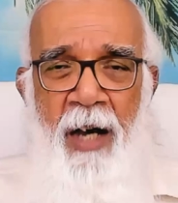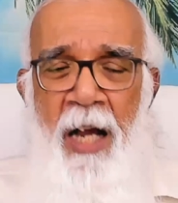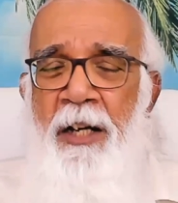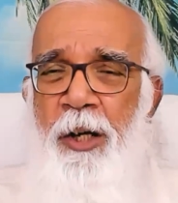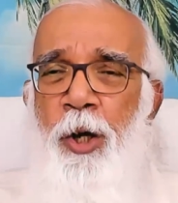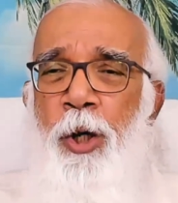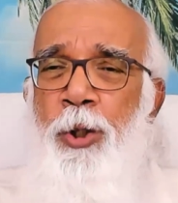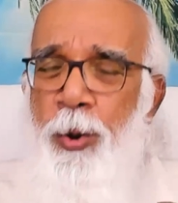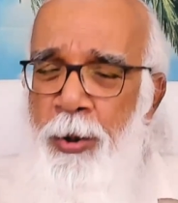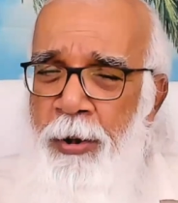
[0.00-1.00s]
I need
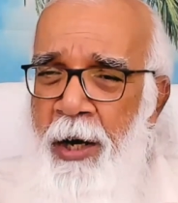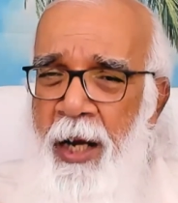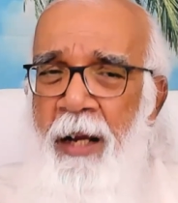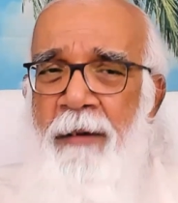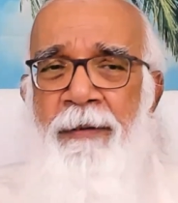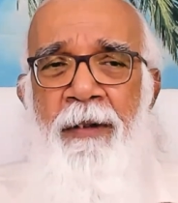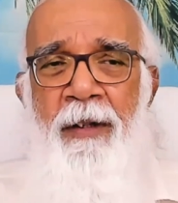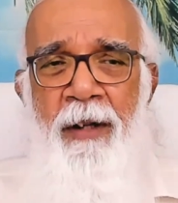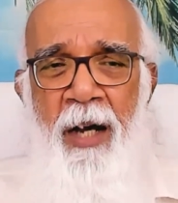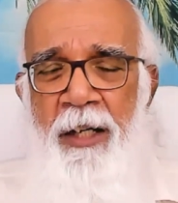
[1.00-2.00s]
not to crave,
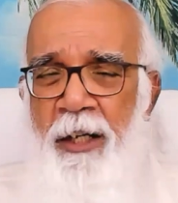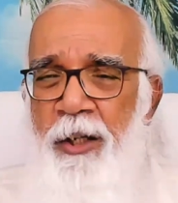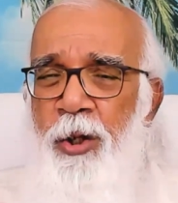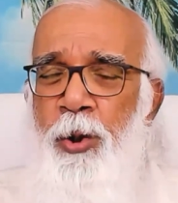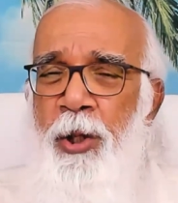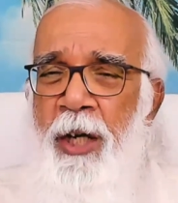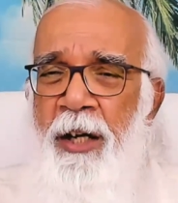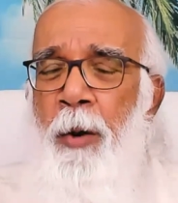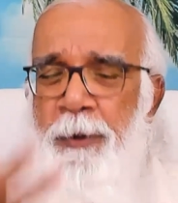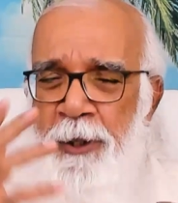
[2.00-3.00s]
I need not to
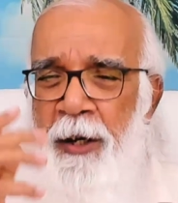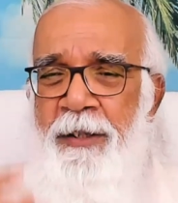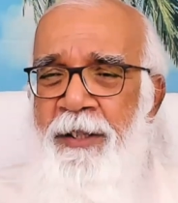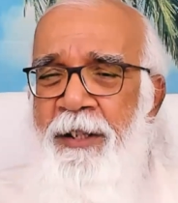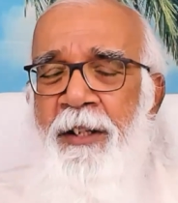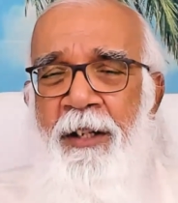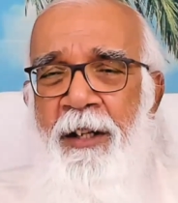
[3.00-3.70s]
get obsessed.